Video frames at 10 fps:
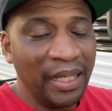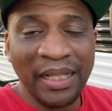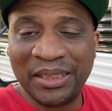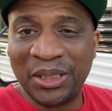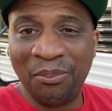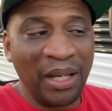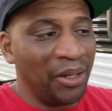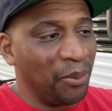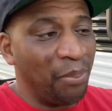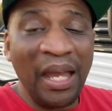It's
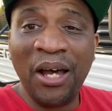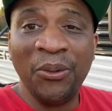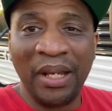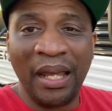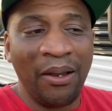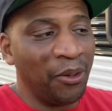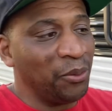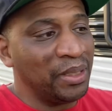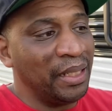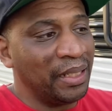about a pound now. I
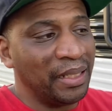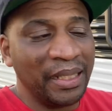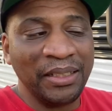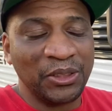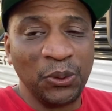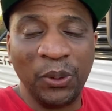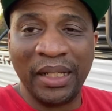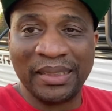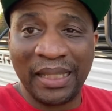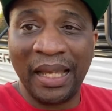don't think it gets to
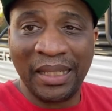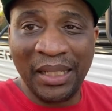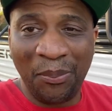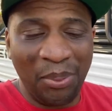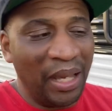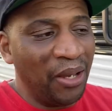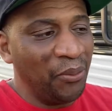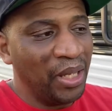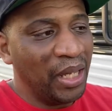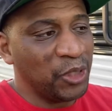exactly a pound.